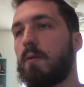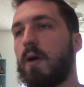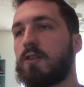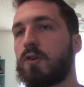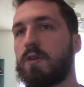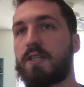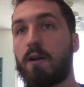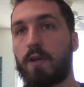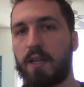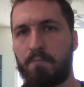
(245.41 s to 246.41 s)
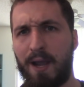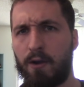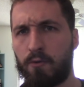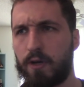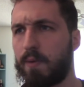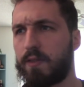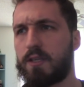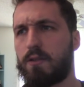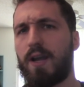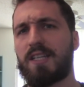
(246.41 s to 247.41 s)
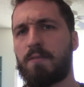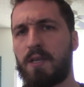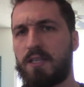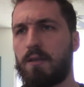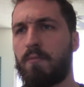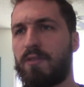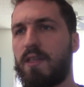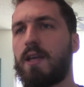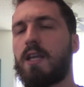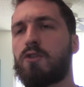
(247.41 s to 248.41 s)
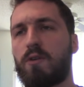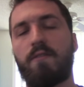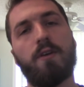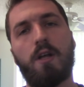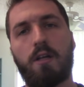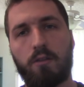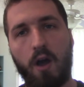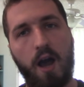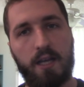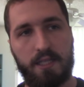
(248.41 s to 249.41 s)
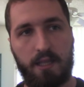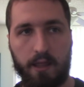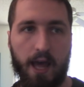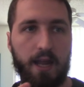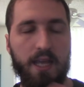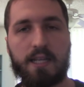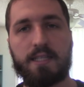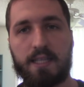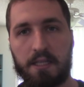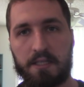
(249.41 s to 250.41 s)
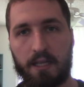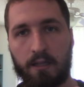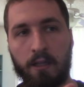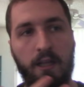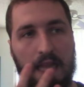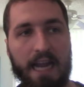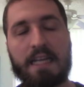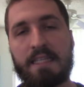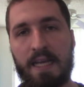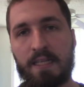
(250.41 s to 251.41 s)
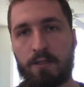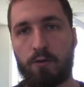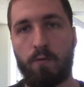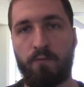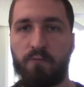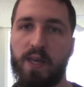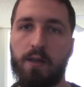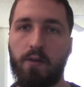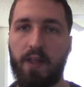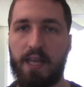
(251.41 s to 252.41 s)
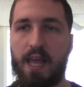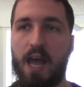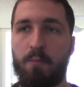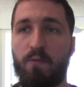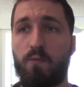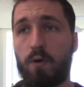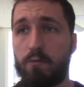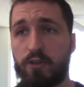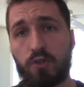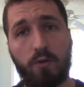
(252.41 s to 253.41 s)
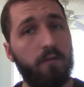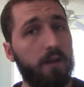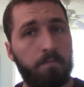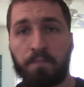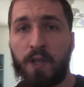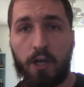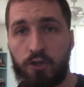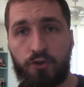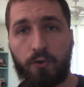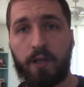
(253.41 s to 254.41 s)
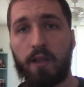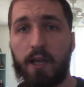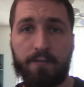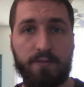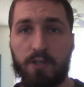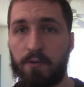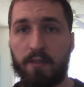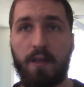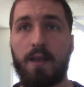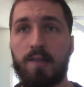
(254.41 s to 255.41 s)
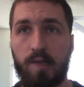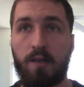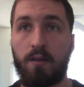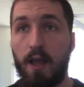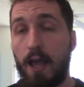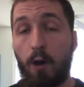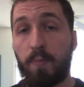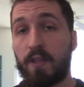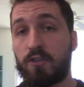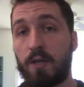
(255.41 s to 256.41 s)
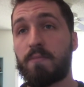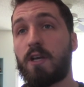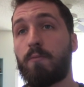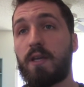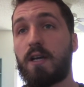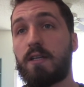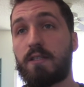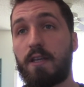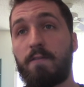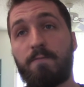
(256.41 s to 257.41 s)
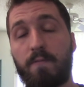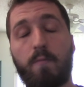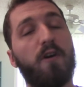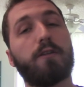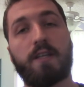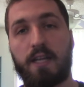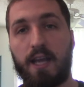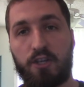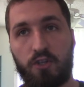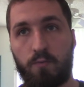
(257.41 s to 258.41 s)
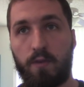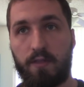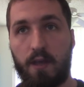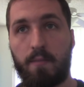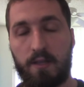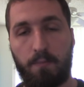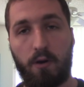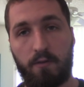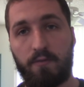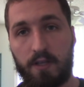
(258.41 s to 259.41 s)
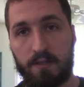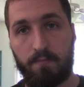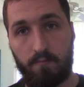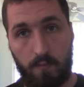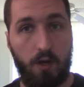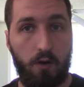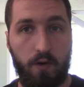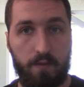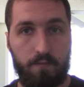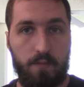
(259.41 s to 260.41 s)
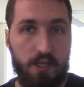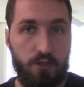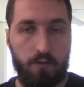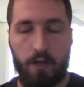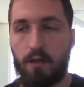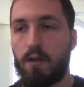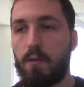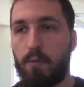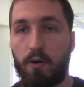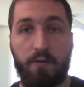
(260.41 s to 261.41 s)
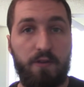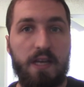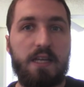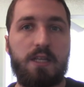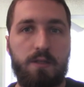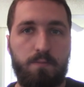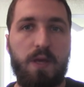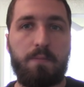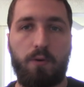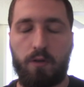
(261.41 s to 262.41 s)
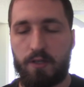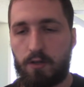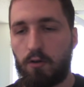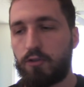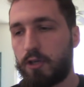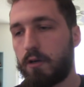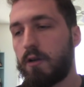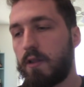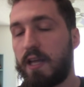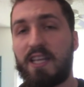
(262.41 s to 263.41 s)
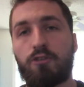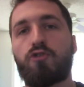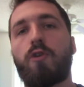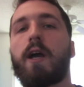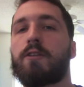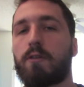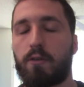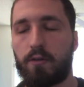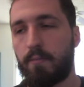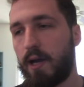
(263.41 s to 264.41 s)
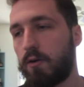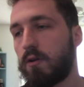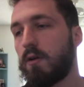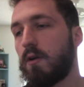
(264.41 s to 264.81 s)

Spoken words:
And so he's now getting paranoid about this. There has to be something. He sort of lost that innocence and lackadaisical feel that he had before. He was just sort of like enjoying life, doing things, and helping the gems out because he felt a connection with them as part of his, you know, history, part of his people, his culture that he's trying to learn about.